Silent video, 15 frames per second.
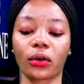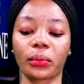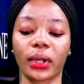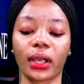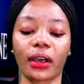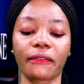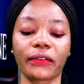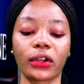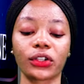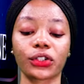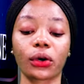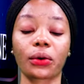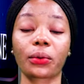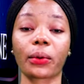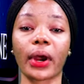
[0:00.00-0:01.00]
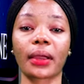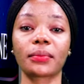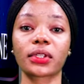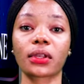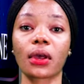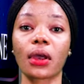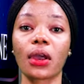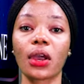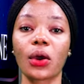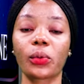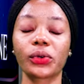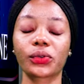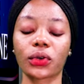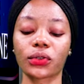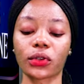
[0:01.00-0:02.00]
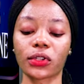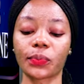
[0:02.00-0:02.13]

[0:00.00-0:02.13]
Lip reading: economic and financial crimes, which was